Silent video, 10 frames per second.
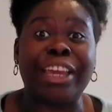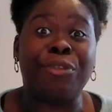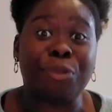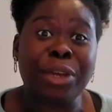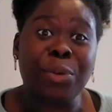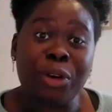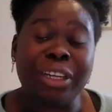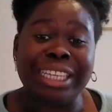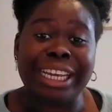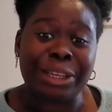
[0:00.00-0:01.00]
If we
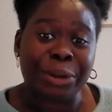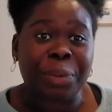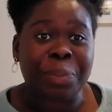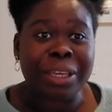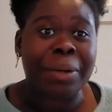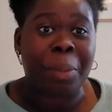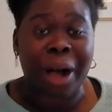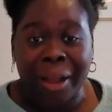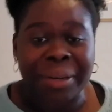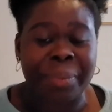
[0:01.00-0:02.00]
want a European
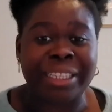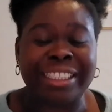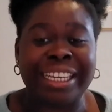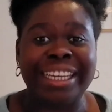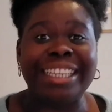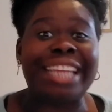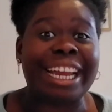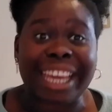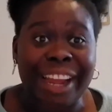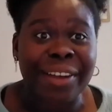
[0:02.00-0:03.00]
Parliament
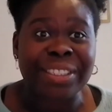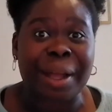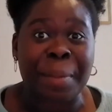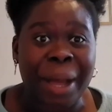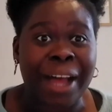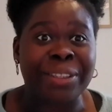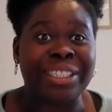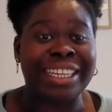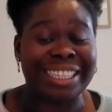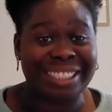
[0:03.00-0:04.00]
that cares about
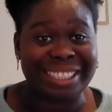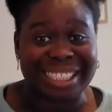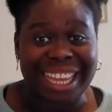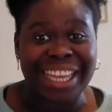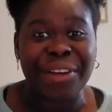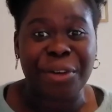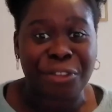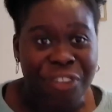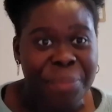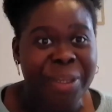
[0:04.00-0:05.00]
these
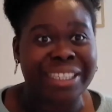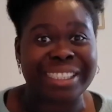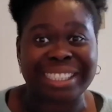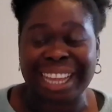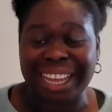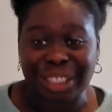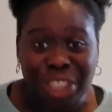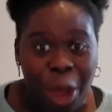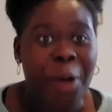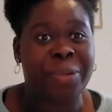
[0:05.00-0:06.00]
eco-feminist
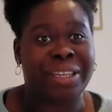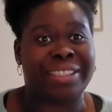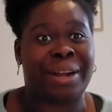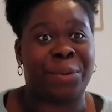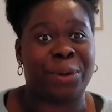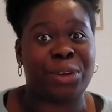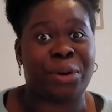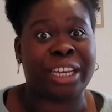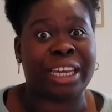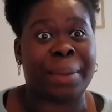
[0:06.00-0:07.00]
topics that we're
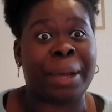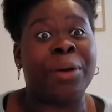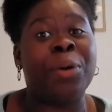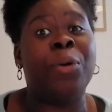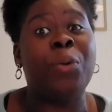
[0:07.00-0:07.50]
talking about,